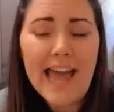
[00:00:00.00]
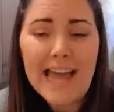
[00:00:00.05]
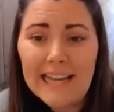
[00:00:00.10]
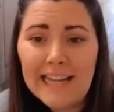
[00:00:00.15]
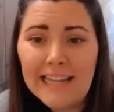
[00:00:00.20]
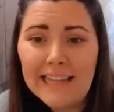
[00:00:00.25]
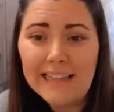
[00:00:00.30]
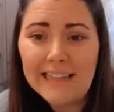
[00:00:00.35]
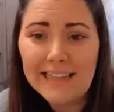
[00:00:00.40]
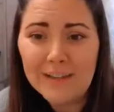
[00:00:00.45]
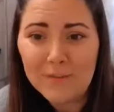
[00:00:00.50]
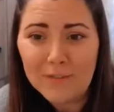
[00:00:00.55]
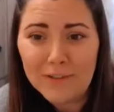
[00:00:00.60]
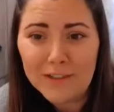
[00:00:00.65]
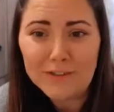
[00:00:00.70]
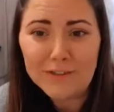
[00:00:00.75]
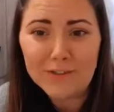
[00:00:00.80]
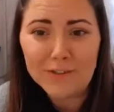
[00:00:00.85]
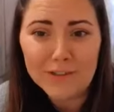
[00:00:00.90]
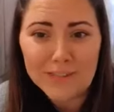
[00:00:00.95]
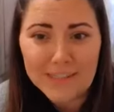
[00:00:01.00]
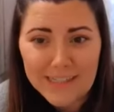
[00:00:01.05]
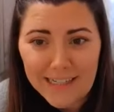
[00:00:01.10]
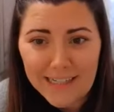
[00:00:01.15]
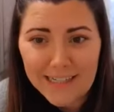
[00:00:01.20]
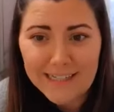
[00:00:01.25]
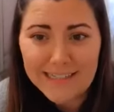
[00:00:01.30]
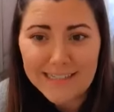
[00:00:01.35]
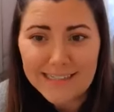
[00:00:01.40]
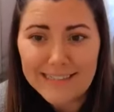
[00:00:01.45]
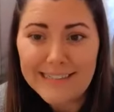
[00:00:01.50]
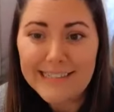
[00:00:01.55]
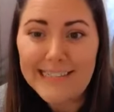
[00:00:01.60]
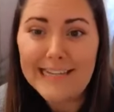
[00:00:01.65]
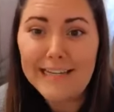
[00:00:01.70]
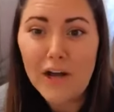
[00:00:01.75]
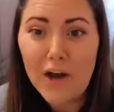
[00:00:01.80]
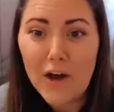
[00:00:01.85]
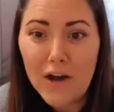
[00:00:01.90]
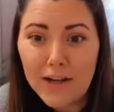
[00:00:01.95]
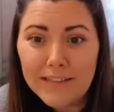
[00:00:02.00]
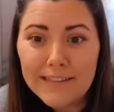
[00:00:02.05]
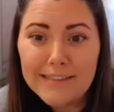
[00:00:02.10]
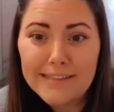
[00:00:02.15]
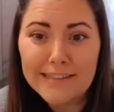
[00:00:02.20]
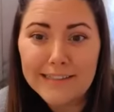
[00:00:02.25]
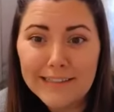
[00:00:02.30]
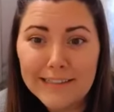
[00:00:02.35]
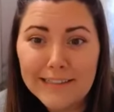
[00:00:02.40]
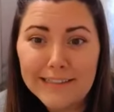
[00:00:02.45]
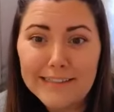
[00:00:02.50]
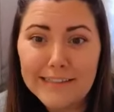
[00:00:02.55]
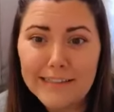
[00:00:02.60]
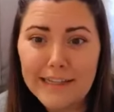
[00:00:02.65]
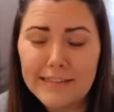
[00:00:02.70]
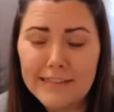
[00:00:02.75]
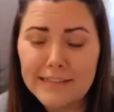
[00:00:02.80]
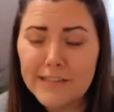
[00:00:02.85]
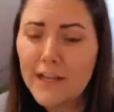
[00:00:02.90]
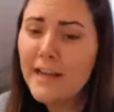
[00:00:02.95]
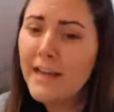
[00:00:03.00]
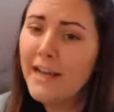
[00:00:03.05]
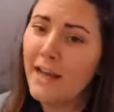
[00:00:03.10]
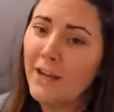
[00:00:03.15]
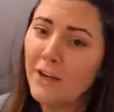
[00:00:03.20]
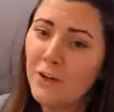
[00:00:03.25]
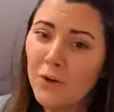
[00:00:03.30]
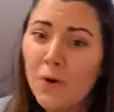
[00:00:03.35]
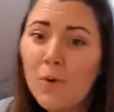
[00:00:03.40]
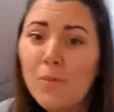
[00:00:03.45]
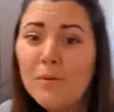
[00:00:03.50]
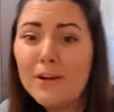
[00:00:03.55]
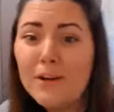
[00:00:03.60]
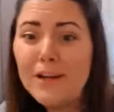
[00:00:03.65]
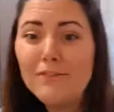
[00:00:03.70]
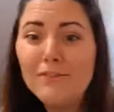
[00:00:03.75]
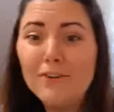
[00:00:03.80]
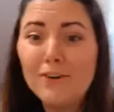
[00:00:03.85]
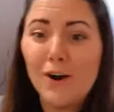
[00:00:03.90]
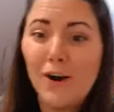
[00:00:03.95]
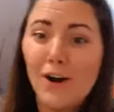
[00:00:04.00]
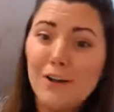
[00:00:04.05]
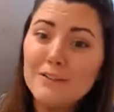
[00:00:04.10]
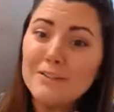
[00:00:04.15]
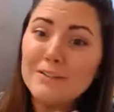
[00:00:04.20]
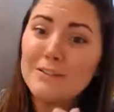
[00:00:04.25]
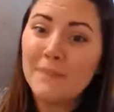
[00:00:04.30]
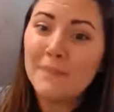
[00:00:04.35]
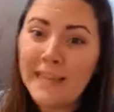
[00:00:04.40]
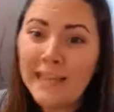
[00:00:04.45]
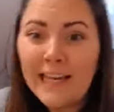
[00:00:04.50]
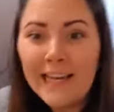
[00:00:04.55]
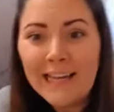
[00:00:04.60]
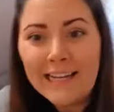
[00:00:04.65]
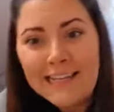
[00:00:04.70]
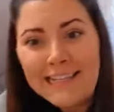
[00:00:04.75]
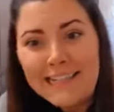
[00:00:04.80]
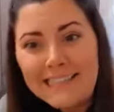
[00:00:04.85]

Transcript: anything Richard does, he constantly says, "And nobody ever calls me." And he